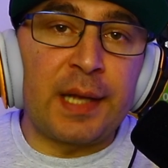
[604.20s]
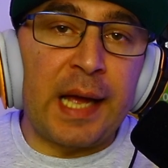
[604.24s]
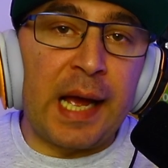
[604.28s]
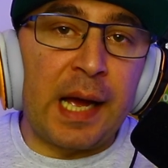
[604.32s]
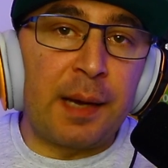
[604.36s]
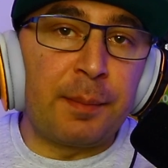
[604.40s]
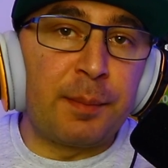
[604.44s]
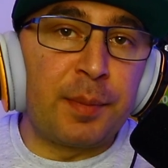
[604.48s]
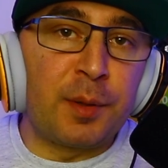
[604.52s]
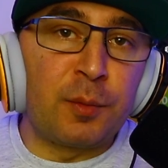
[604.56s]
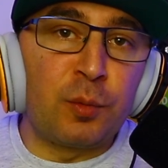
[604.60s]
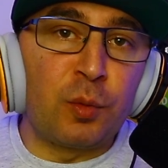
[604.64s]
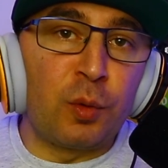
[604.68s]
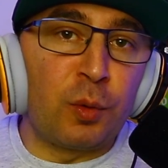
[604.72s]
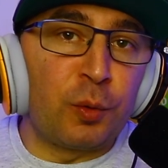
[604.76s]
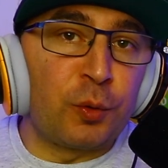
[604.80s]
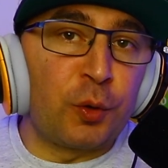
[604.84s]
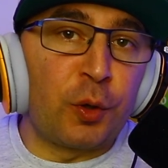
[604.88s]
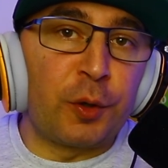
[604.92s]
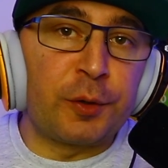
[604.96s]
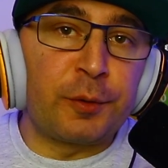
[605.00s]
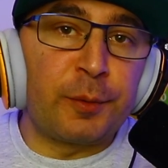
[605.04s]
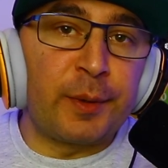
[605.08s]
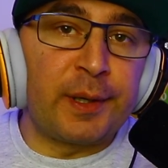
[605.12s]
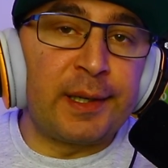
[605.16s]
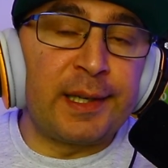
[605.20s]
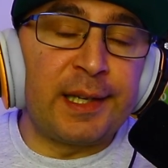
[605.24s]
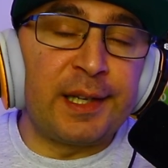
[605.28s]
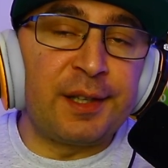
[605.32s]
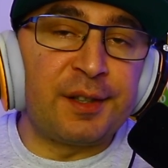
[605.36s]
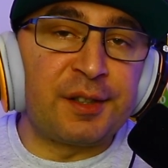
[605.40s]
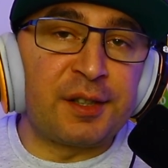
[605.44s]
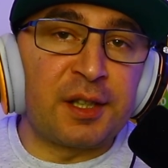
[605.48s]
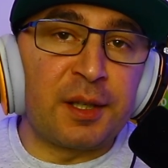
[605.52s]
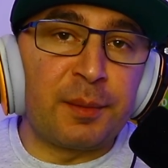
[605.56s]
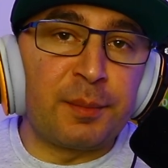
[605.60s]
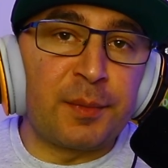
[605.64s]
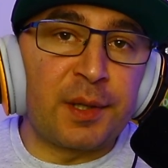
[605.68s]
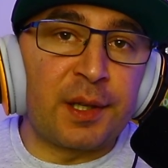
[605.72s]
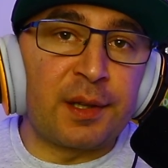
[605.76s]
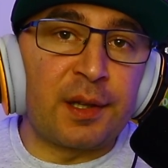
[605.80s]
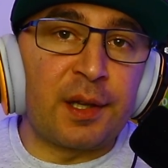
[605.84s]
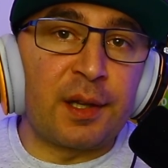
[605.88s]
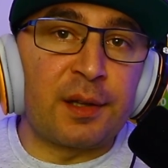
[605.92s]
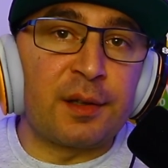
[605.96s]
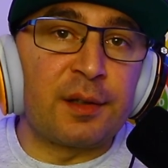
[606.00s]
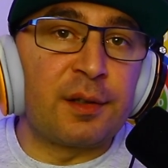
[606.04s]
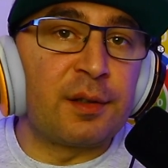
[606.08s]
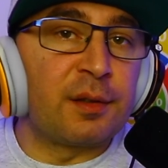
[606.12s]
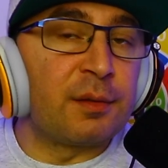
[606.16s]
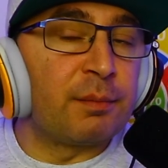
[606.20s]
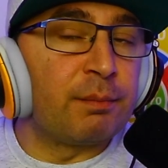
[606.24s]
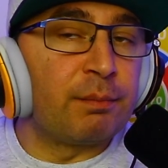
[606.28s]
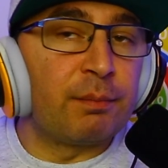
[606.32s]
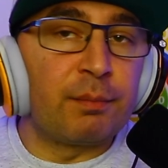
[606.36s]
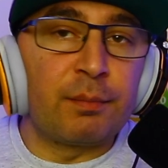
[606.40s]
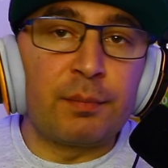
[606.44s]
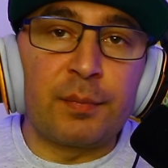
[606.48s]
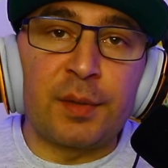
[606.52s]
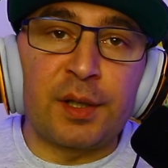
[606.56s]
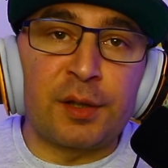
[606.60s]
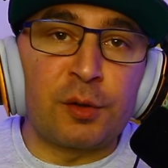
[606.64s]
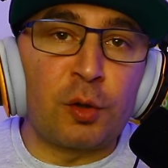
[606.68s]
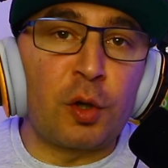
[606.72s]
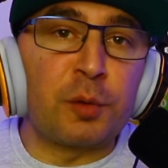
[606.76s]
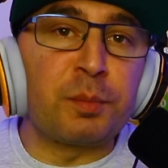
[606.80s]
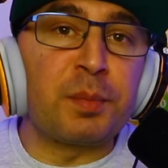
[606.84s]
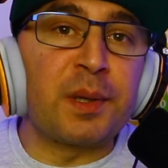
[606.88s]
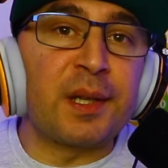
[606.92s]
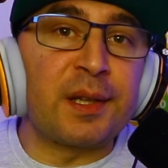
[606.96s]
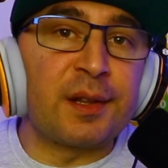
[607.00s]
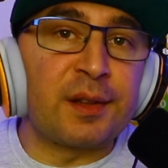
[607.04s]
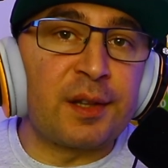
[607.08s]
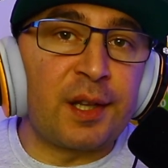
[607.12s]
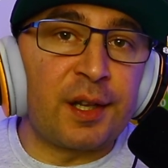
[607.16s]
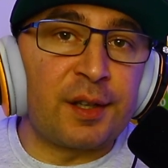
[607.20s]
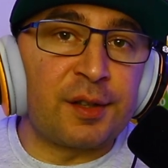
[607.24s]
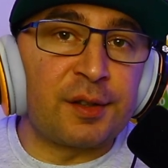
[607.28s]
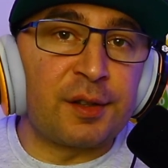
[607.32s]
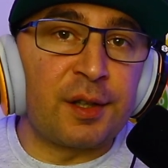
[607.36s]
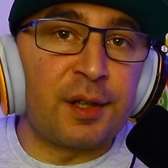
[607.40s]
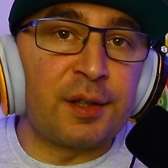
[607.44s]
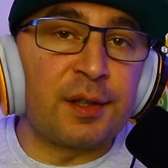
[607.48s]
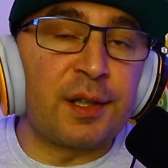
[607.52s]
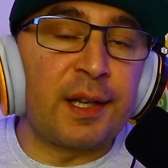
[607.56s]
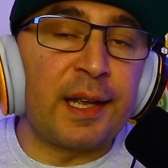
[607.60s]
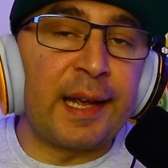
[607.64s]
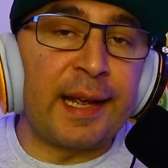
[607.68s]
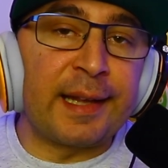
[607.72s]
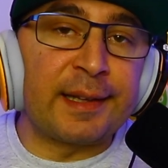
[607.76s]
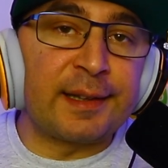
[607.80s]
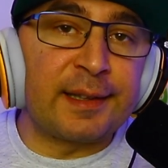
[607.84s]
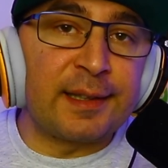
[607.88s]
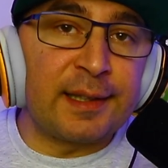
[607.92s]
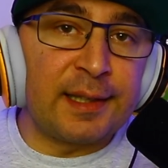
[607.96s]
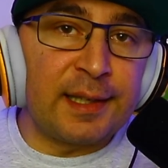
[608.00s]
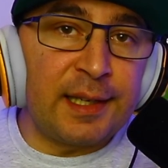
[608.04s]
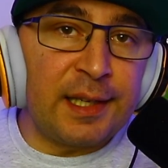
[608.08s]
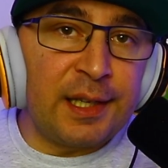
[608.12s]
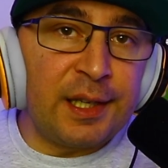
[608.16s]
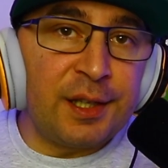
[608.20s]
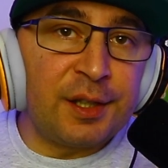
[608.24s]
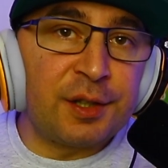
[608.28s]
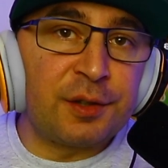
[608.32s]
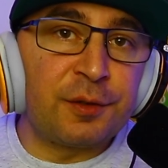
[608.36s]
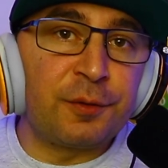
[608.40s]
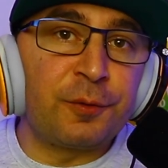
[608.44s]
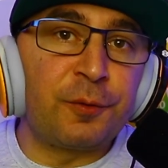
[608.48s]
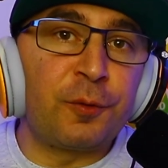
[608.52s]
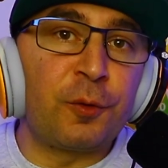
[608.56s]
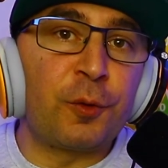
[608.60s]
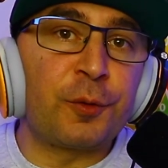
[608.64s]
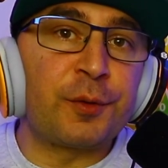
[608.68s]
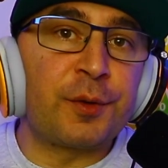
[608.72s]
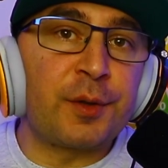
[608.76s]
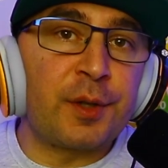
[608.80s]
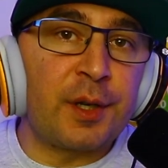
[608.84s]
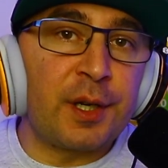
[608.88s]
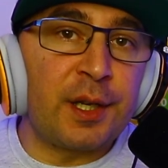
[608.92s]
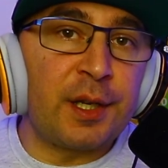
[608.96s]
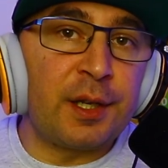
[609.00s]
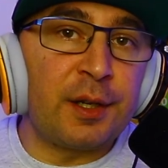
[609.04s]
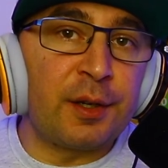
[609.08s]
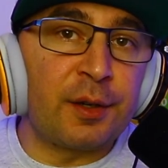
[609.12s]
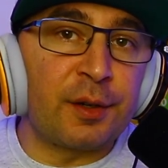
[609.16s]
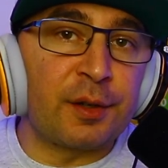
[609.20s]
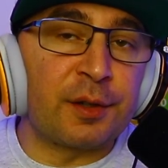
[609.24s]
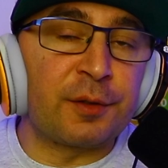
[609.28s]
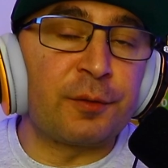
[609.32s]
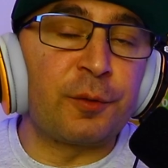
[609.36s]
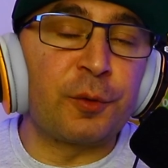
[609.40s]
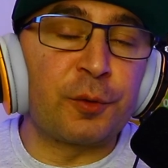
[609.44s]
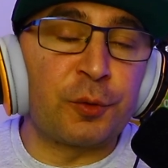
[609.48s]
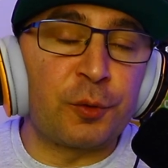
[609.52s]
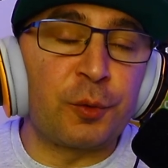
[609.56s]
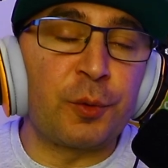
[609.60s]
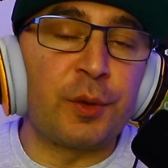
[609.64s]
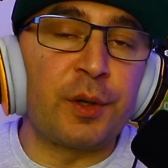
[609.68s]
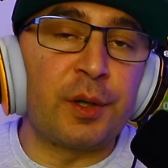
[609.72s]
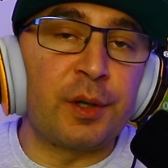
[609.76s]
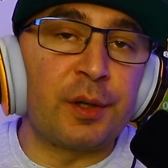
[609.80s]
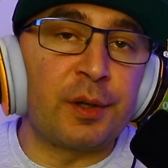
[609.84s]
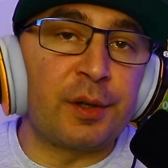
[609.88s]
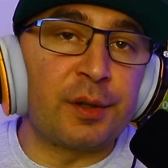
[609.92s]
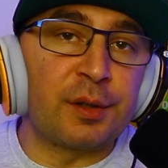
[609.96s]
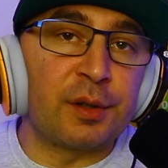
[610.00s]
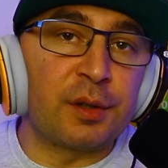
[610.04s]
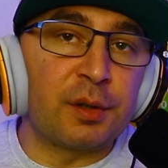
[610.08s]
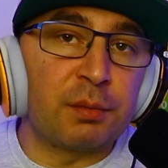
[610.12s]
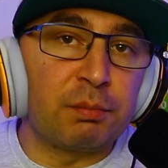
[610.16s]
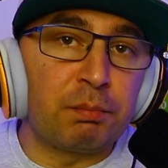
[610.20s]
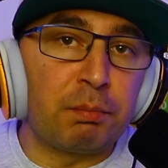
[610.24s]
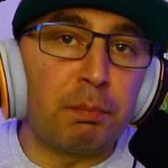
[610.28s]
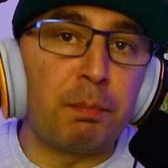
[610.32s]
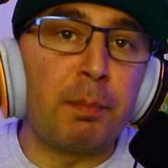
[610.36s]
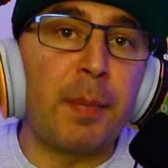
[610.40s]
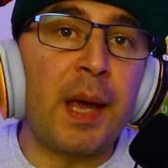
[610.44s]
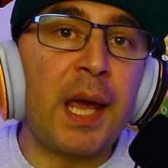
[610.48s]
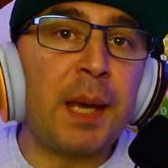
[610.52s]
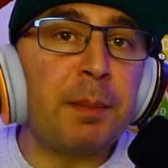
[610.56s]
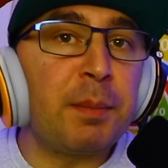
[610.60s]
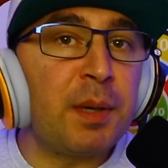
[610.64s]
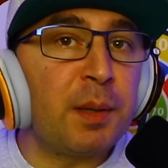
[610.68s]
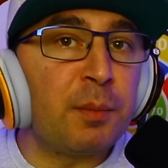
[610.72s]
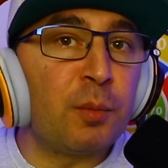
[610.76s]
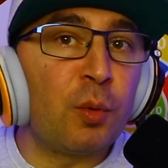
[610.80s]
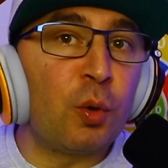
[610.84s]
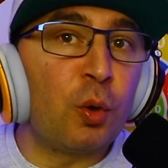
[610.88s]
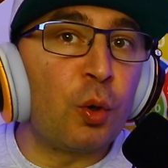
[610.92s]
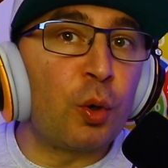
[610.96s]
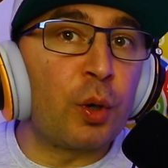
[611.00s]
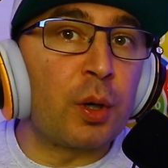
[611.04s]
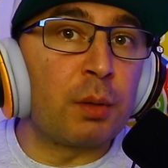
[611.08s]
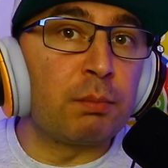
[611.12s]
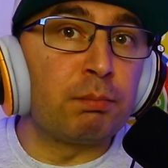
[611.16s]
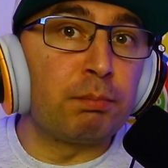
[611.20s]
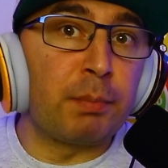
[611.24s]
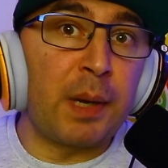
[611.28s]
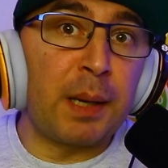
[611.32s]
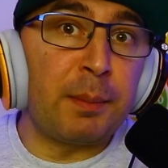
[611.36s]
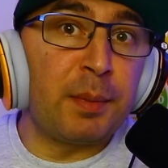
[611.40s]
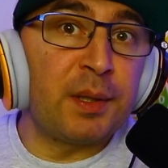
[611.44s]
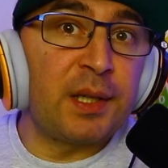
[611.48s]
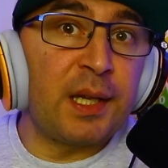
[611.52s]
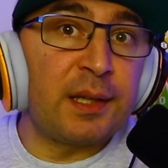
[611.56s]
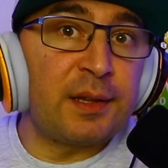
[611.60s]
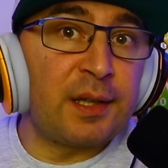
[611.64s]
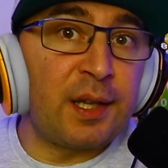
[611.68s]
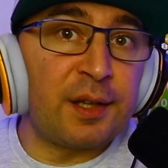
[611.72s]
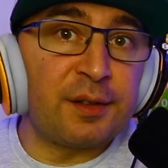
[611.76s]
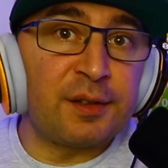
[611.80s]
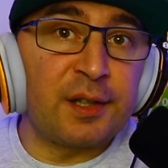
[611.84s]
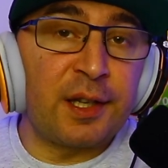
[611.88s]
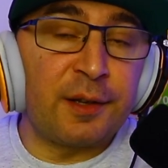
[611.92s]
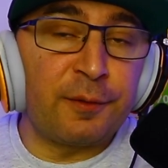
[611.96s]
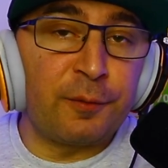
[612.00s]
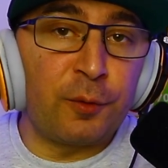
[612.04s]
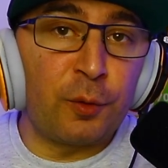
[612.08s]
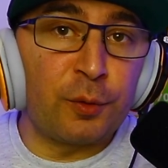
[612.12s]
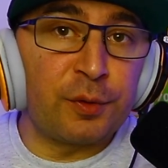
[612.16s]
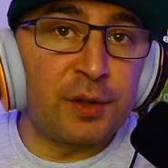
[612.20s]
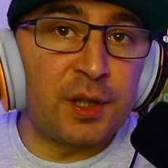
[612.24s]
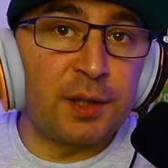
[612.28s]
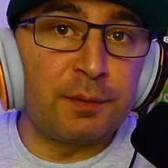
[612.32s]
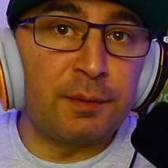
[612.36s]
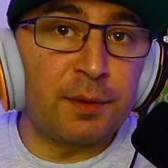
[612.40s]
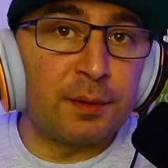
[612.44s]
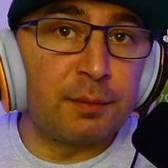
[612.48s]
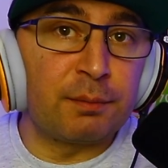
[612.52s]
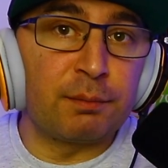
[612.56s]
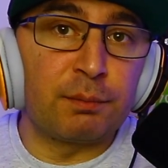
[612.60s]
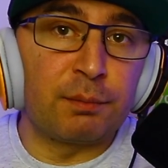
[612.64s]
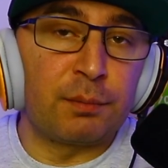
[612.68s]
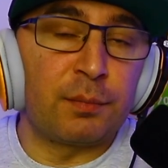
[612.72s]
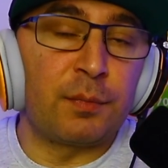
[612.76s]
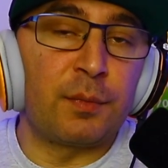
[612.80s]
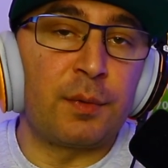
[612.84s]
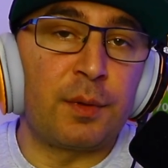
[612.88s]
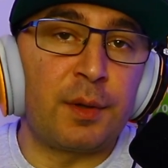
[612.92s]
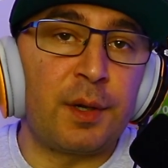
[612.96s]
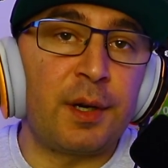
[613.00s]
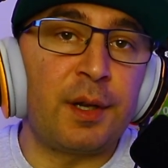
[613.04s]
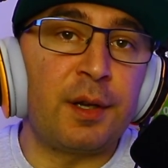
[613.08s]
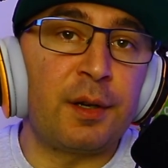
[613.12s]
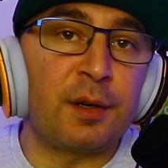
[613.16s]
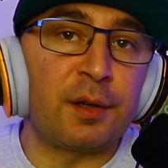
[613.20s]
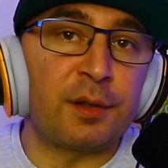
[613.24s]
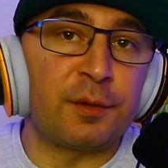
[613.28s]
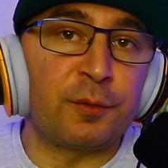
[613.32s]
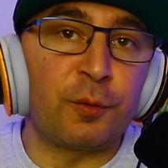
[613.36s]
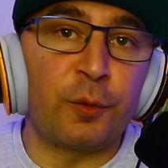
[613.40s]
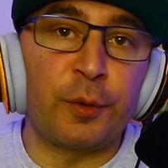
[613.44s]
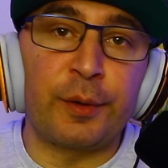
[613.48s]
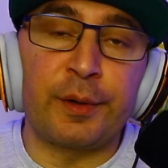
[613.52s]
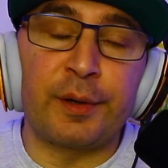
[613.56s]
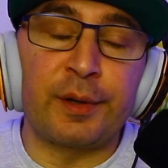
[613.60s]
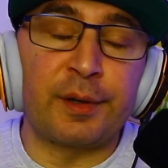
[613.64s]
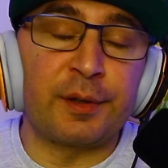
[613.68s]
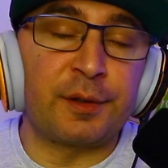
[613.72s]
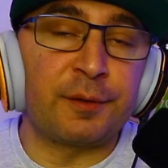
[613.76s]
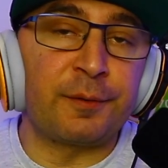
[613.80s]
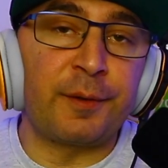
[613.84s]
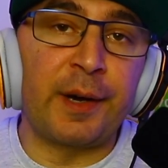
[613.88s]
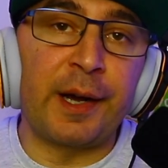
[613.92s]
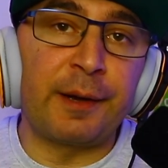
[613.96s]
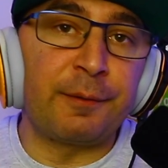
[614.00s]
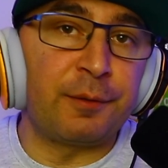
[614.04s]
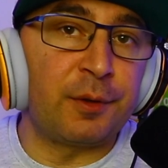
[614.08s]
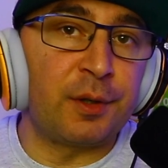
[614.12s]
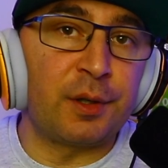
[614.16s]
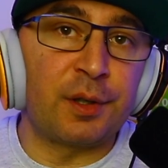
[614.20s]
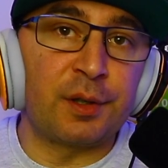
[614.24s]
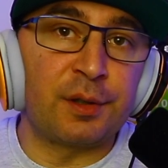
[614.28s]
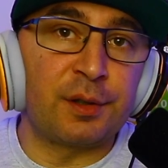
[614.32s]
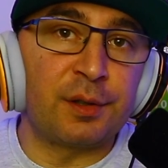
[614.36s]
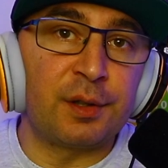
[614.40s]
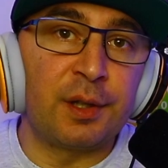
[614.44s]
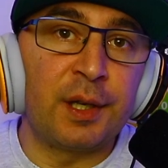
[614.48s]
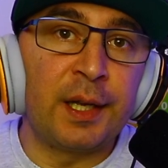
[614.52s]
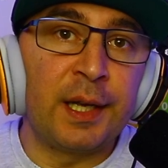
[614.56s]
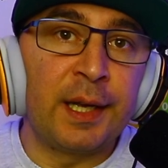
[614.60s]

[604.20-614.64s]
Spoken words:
Apple will not release something that is not being tested at least for 3 years, for 2 years, maybe more. Maybe they test their phones even 3 years, 4 years, 5 years.